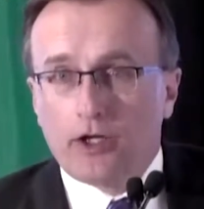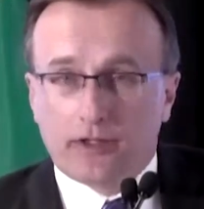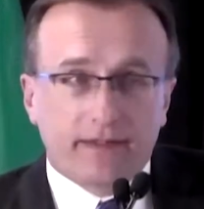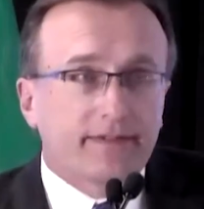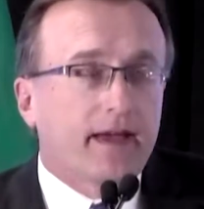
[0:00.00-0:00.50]

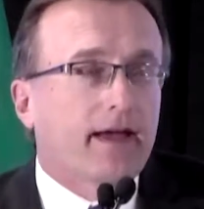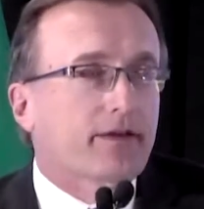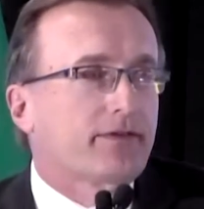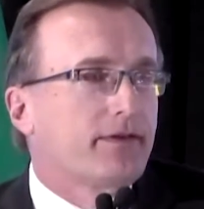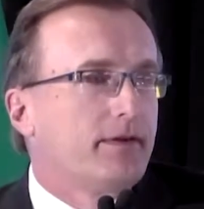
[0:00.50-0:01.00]
You could
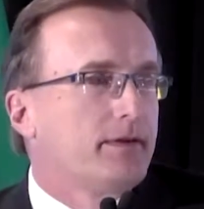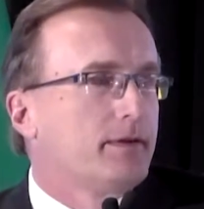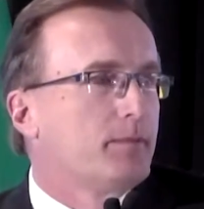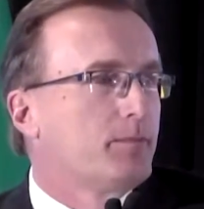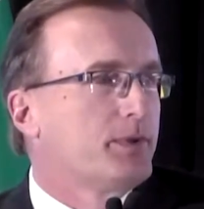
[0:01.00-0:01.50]
text,
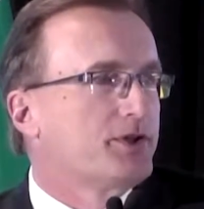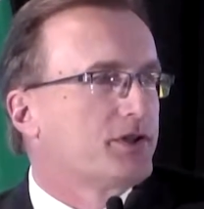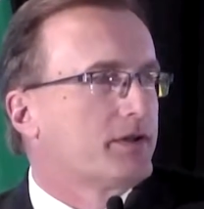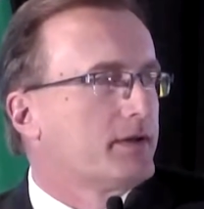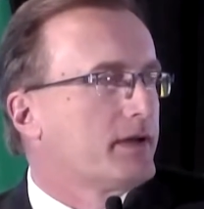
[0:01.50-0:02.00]

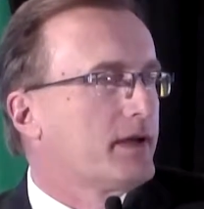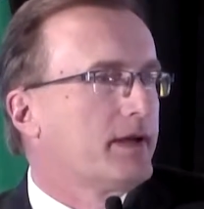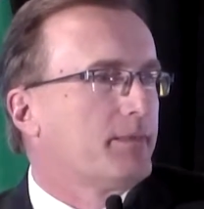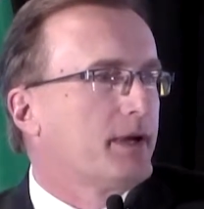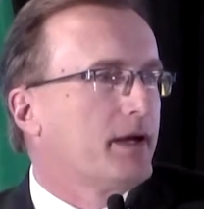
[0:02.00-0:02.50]
but you couldn't
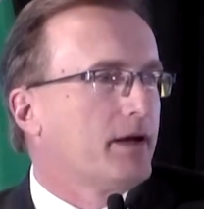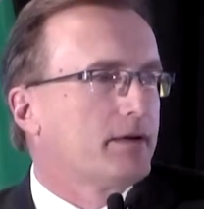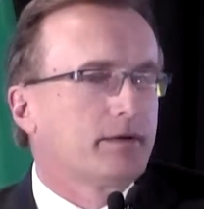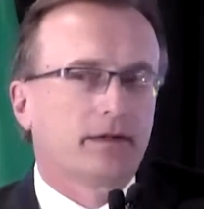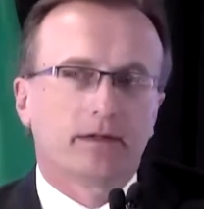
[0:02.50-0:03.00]
get
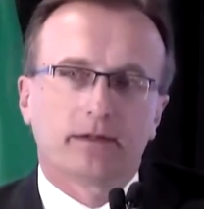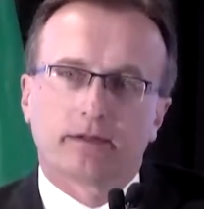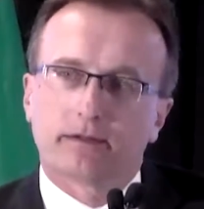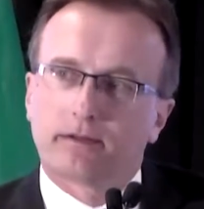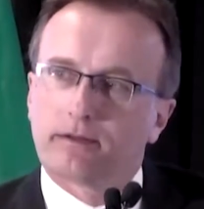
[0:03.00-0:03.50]
email, you
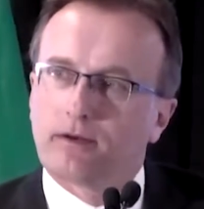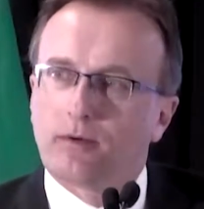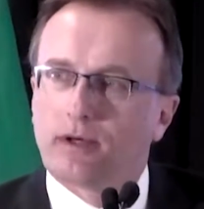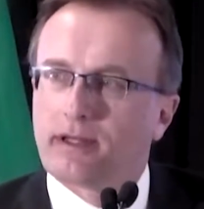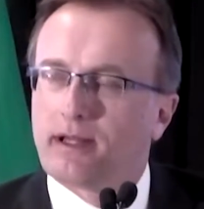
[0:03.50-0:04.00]
couldn't
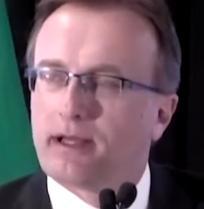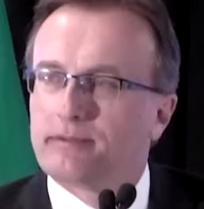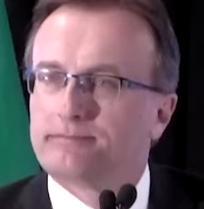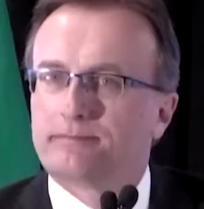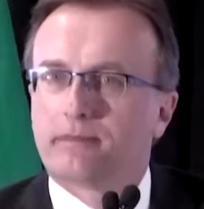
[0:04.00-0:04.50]
go
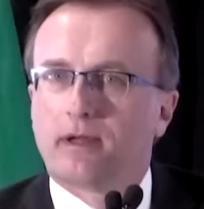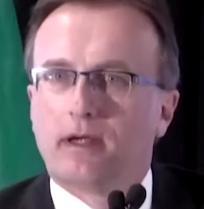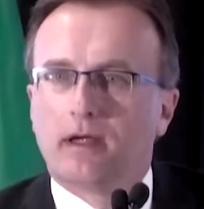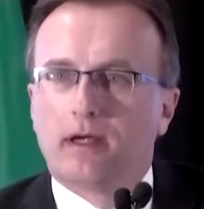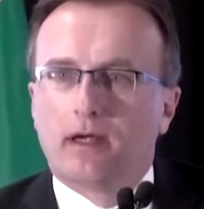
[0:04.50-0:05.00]
online.
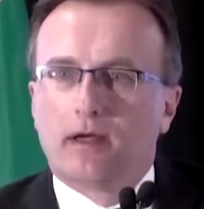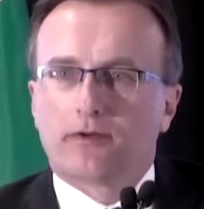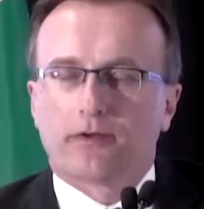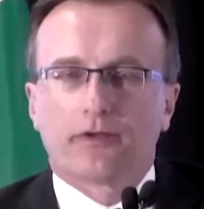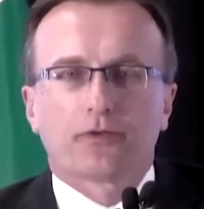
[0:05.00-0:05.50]

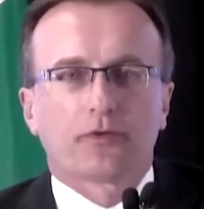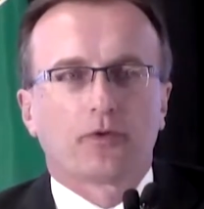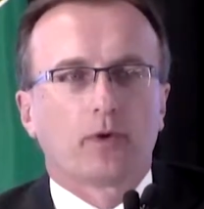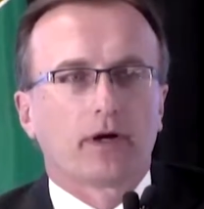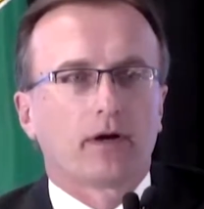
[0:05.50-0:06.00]
So this was
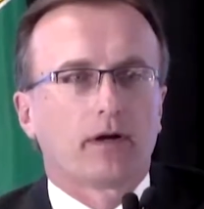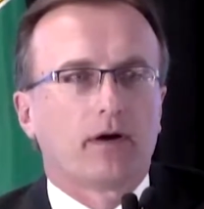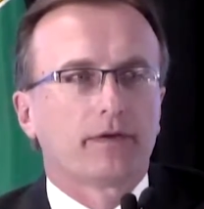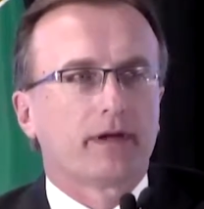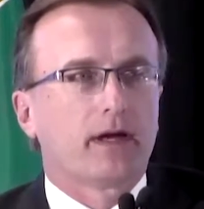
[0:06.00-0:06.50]
going on
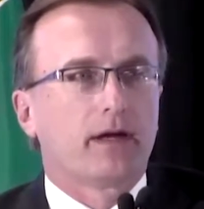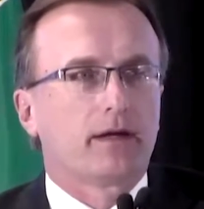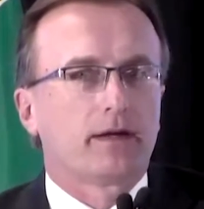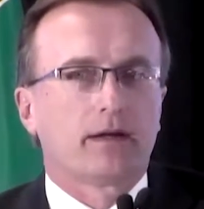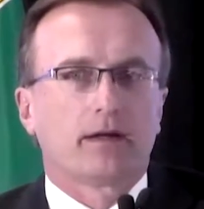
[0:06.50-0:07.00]
all day,
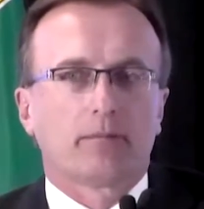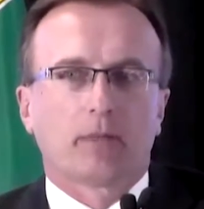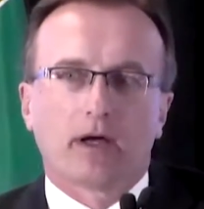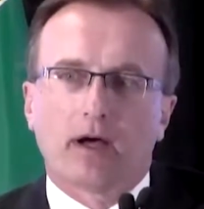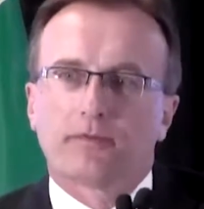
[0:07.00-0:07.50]
and
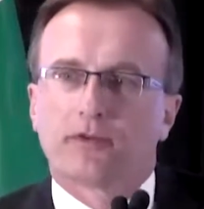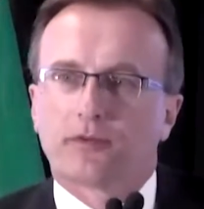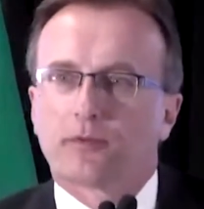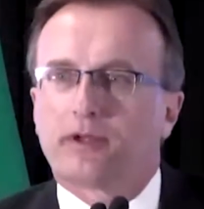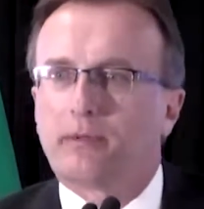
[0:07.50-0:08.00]
my
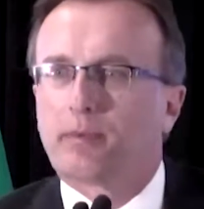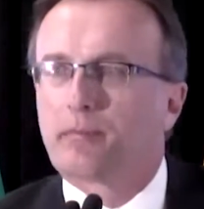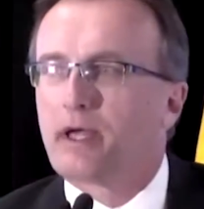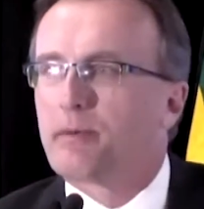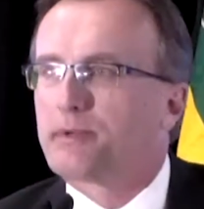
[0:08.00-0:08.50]
office was
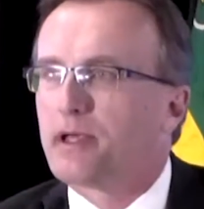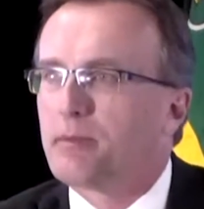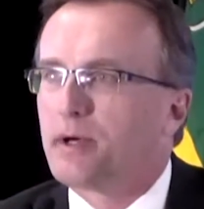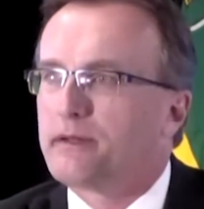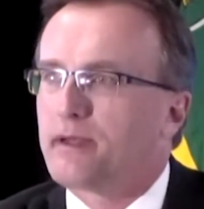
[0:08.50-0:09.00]
keeping me
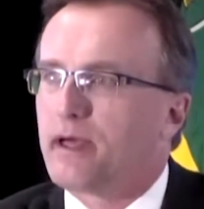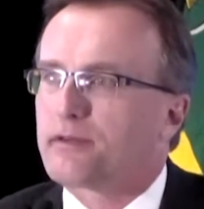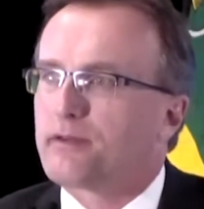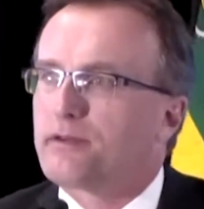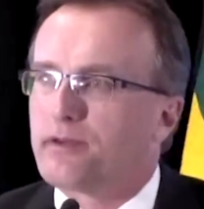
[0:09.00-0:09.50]
updated by
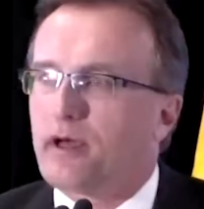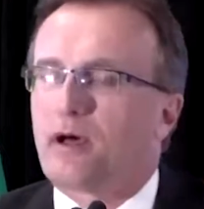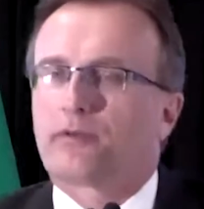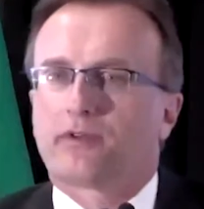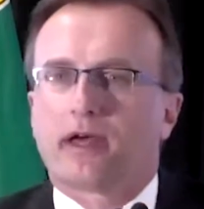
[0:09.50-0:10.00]
text as to
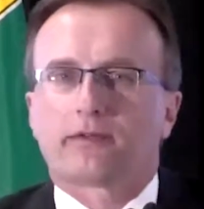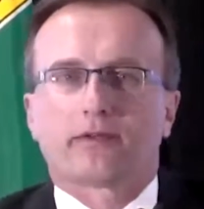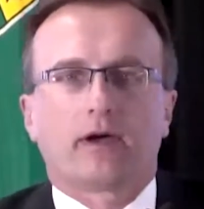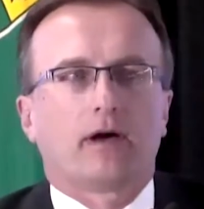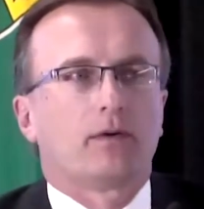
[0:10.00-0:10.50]
how
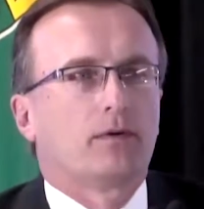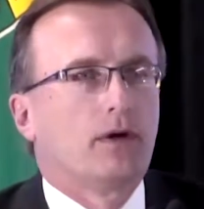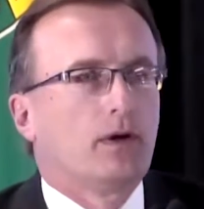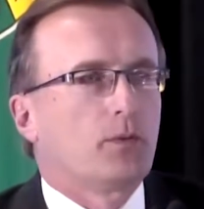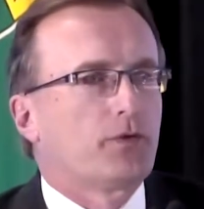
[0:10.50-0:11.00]
SaskTel
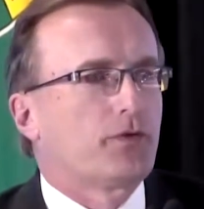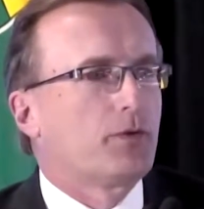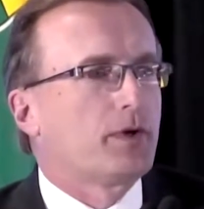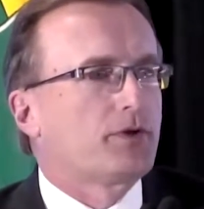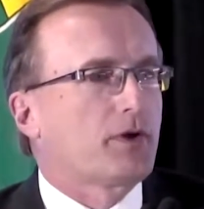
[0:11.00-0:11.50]
was
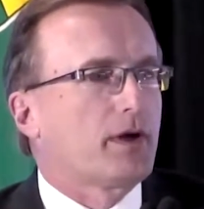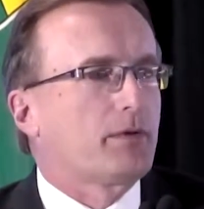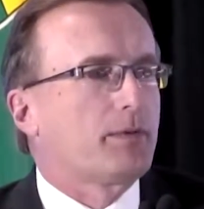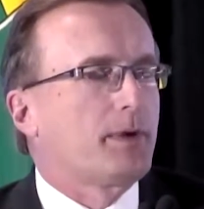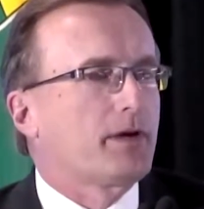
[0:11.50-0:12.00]
doing,
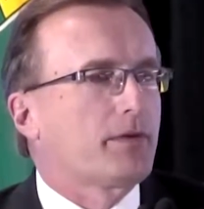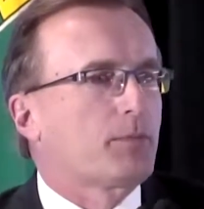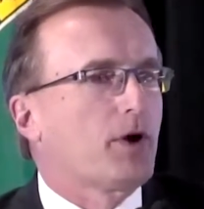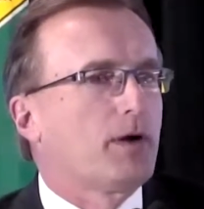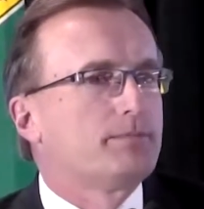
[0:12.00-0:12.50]
trying to repair
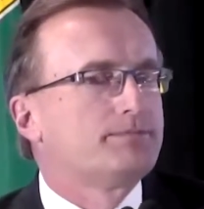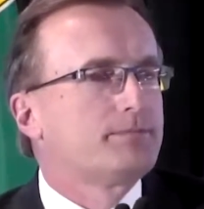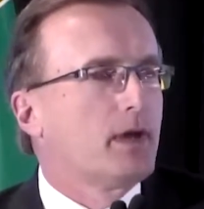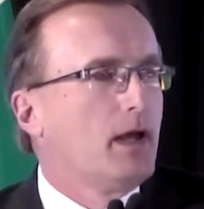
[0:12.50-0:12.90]
the problem.